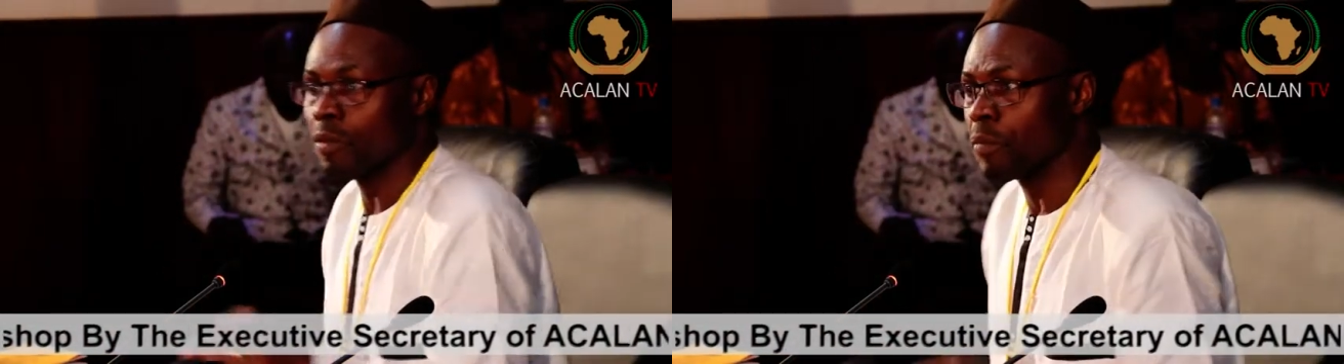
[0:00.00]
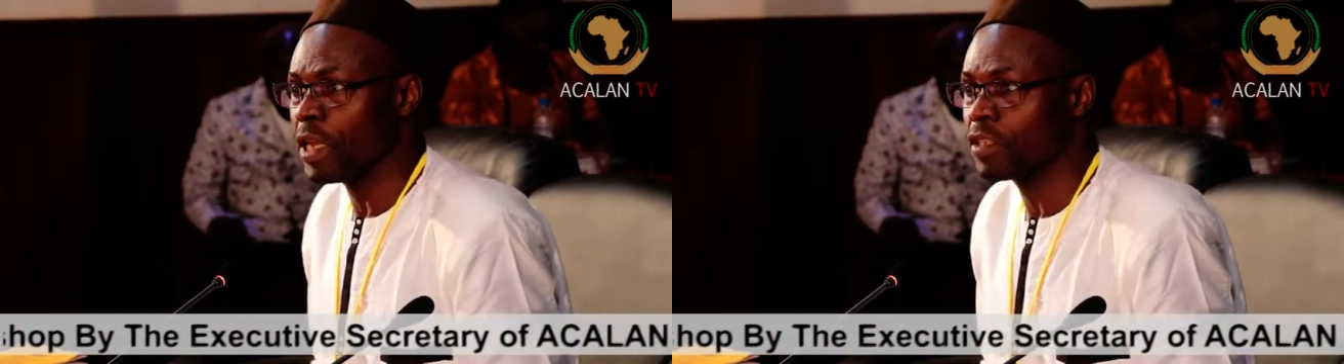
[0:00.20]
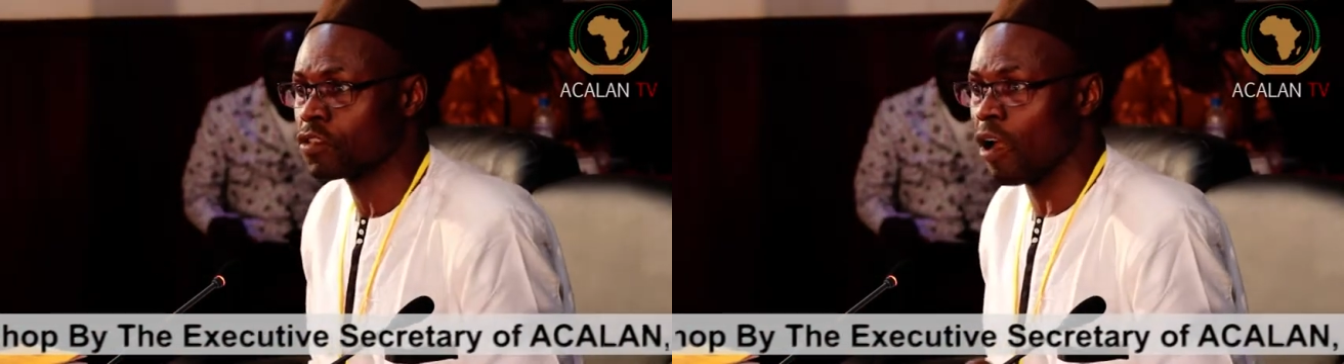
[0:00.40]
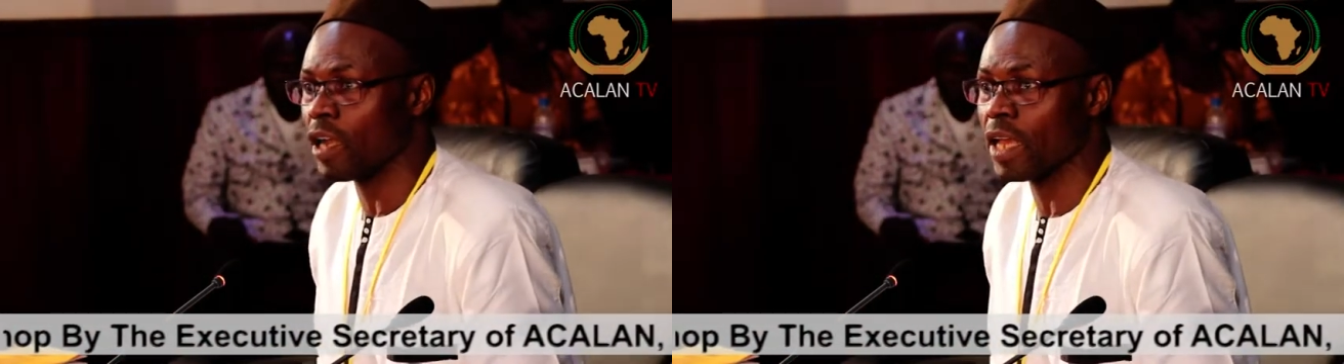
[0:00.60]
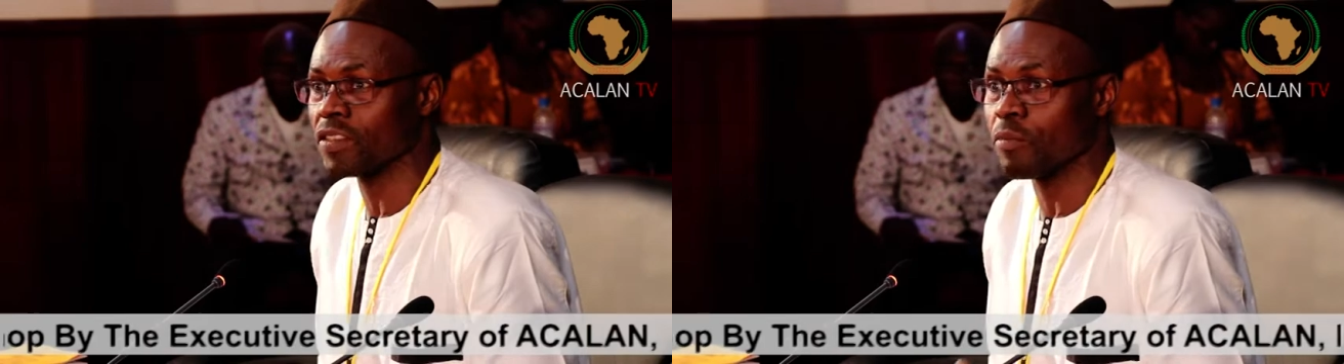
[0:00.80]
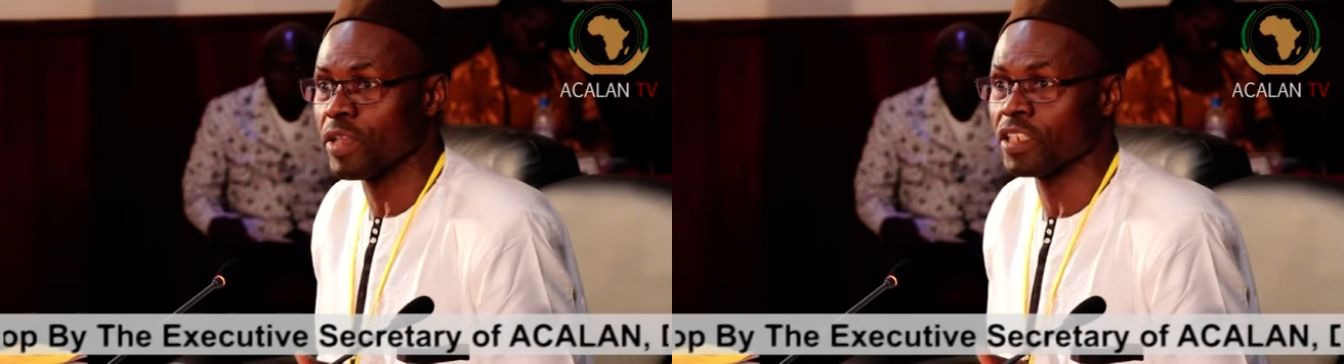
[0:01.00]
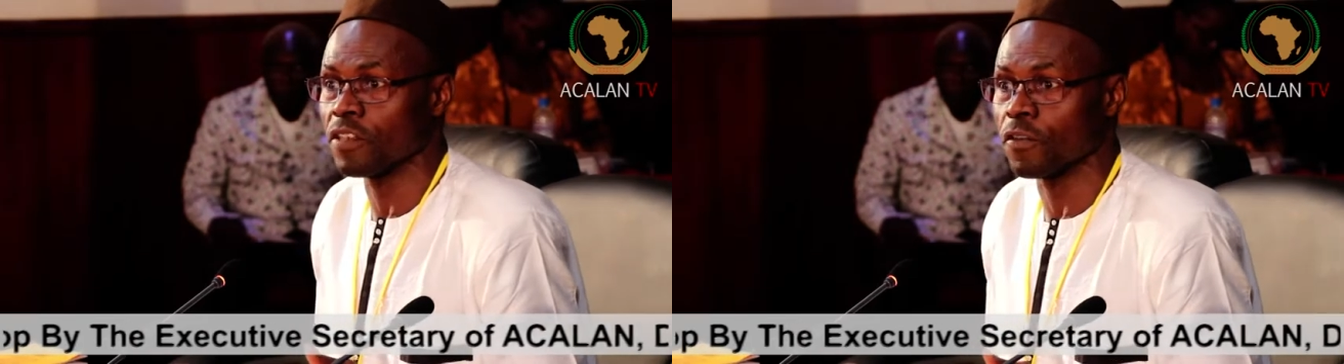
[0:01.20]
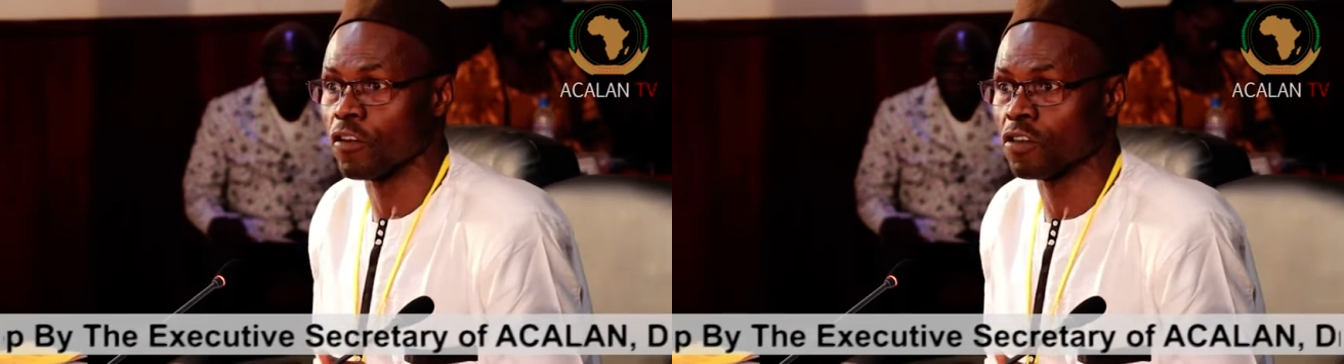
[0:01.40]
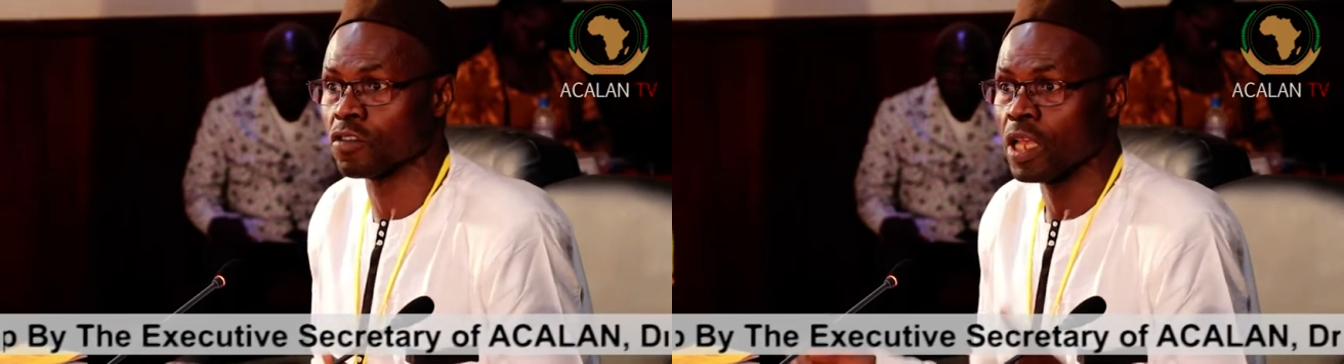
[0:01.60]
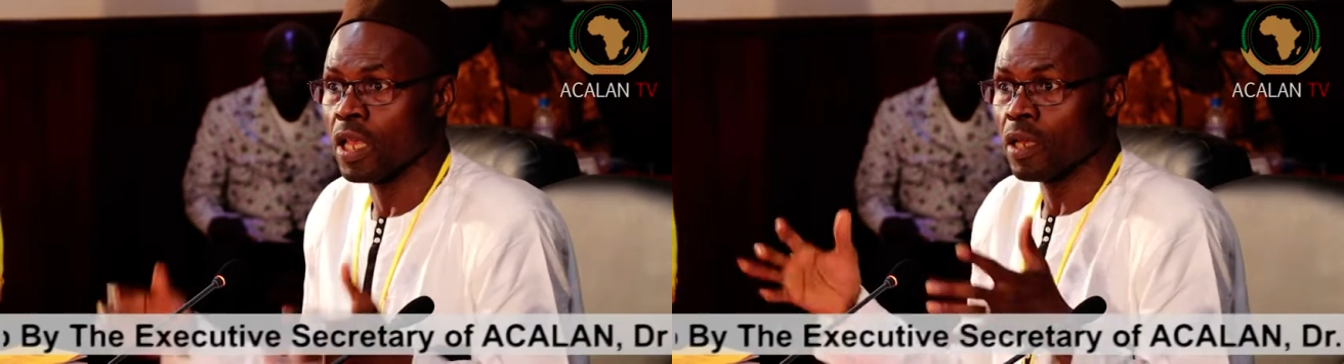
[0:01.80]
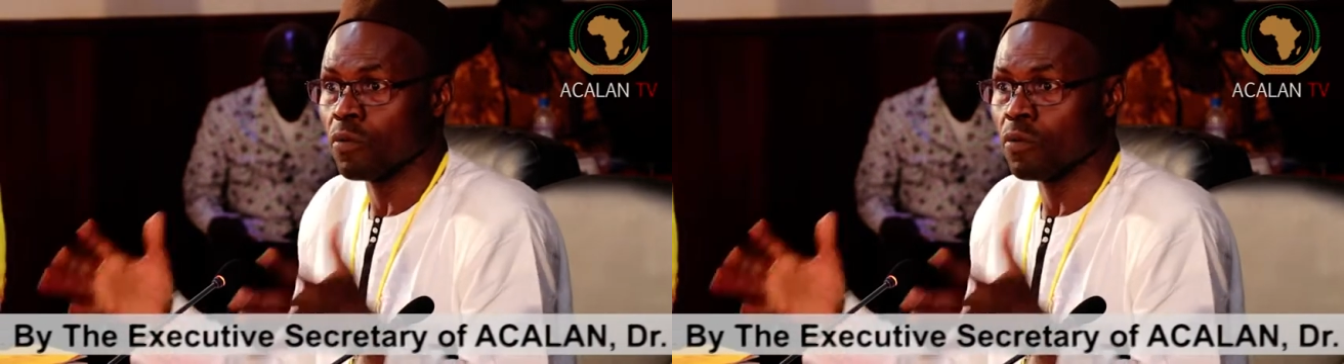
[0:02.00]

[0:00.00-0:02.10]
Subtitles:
please organize a meeting for us.